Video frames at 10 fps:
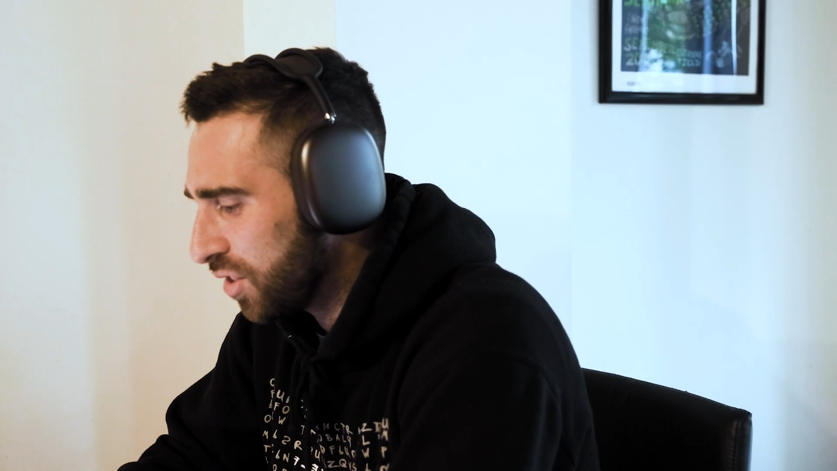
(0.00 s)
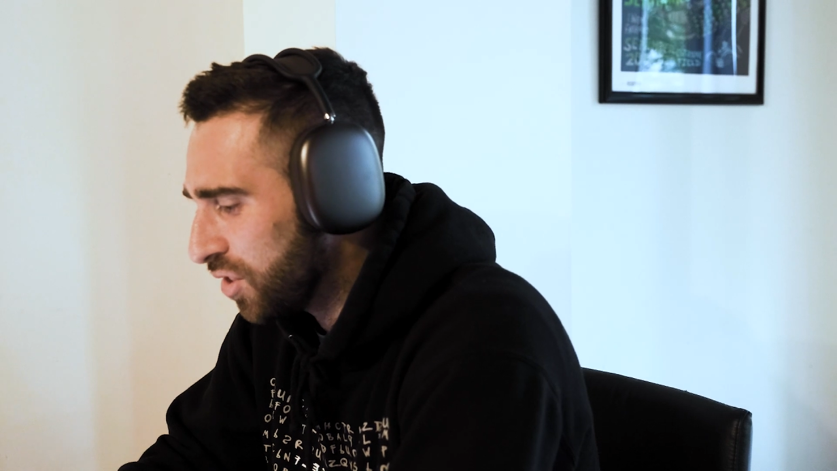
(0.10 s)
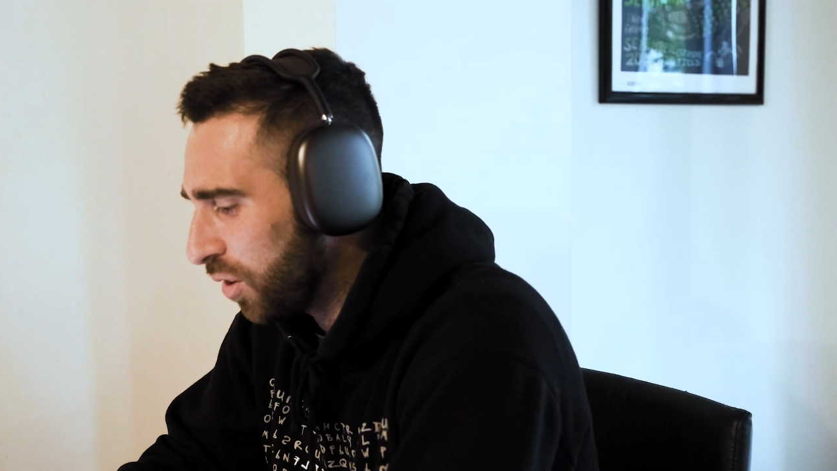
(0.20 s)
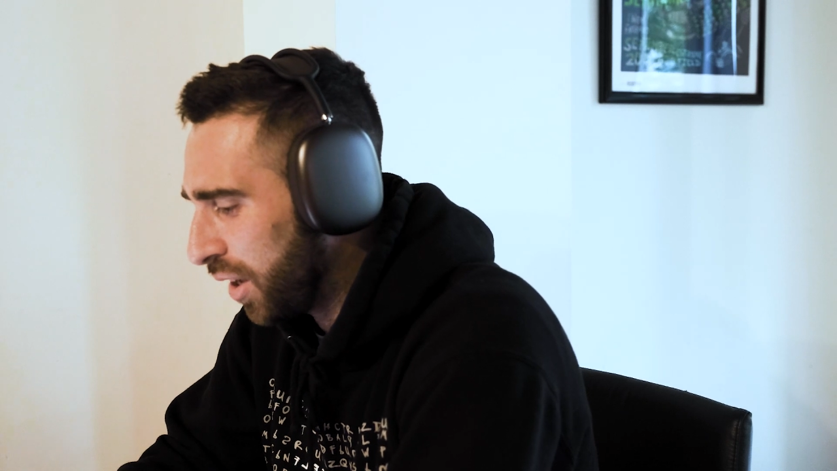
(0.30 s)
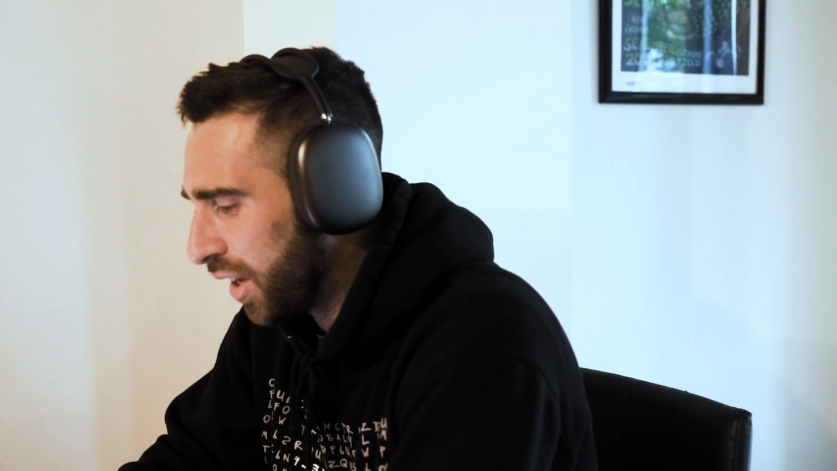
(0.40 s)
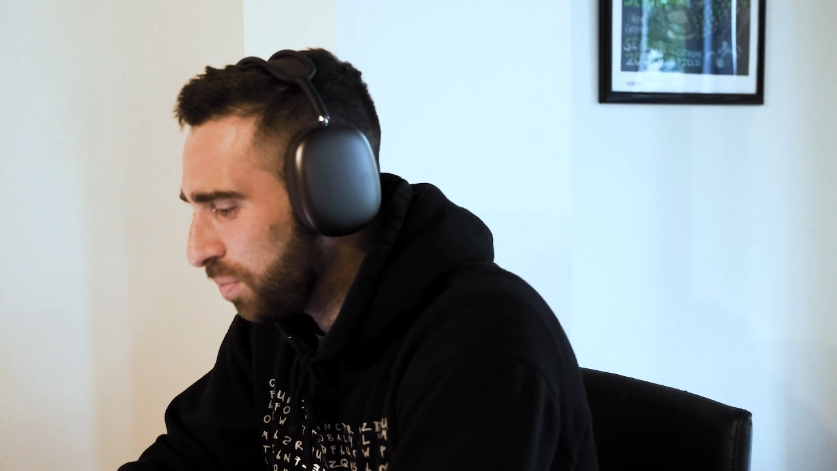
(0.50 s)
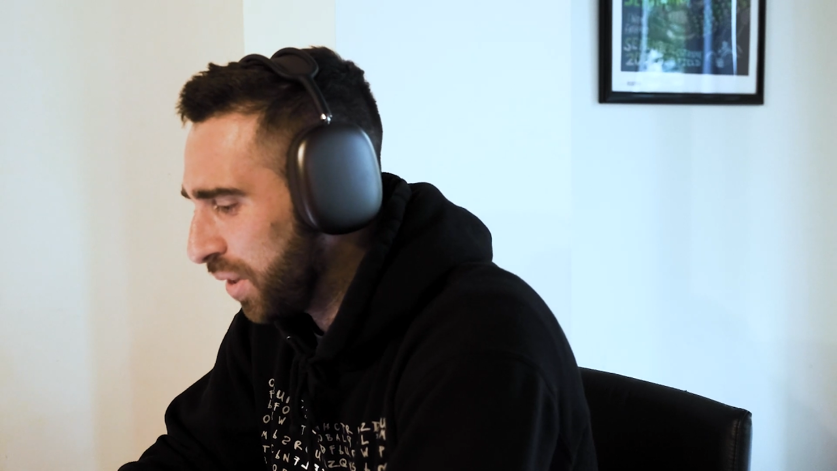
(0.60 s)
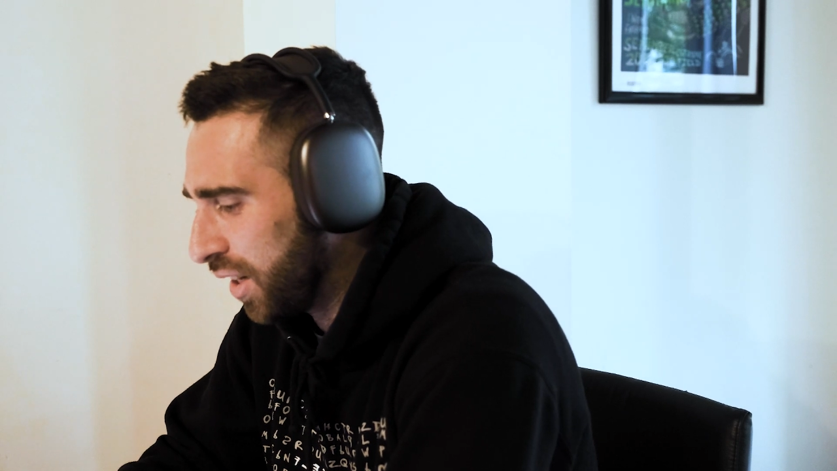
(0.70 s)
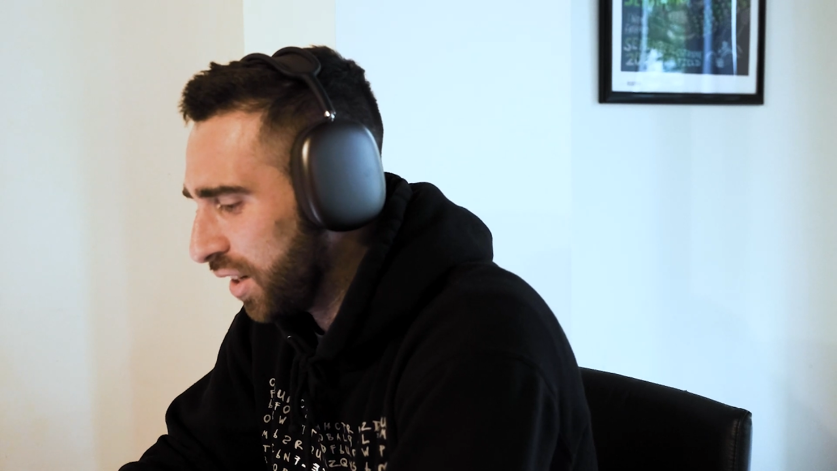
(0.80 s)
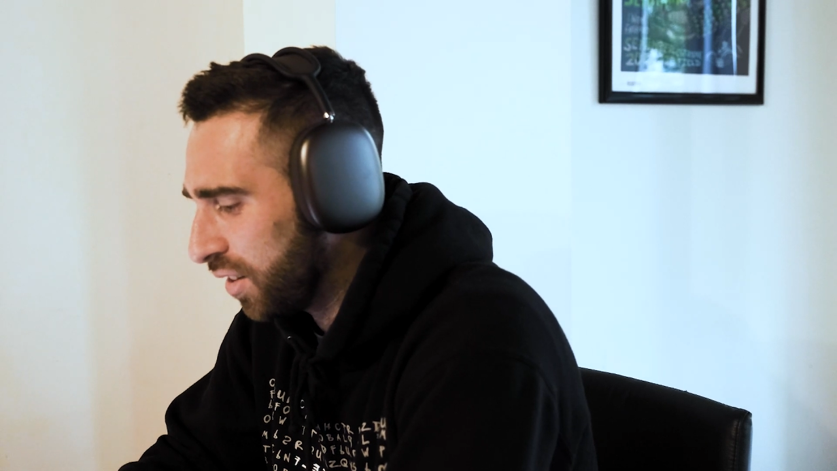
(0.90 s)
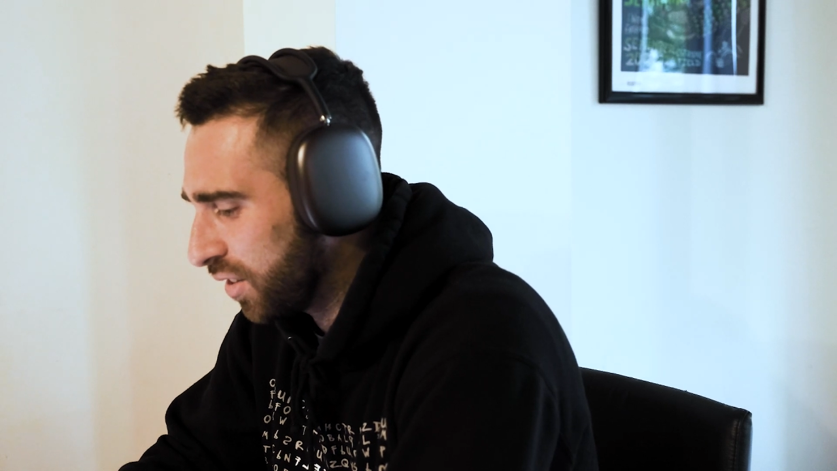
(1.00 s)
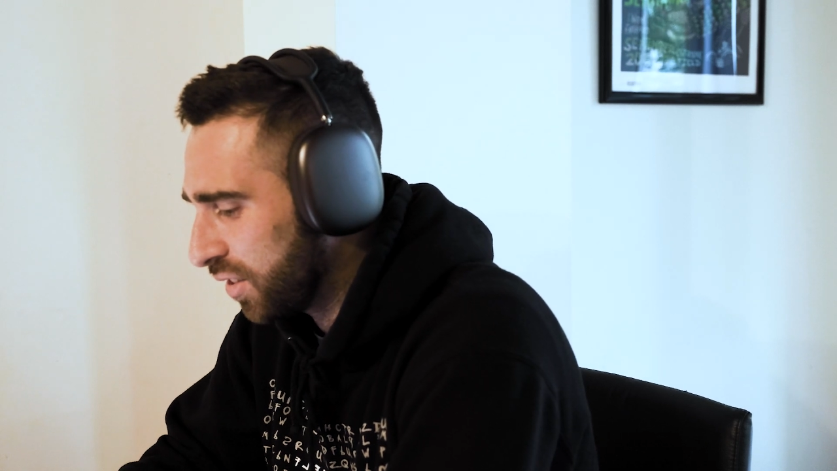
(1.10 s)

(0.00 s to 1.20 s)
No head pain.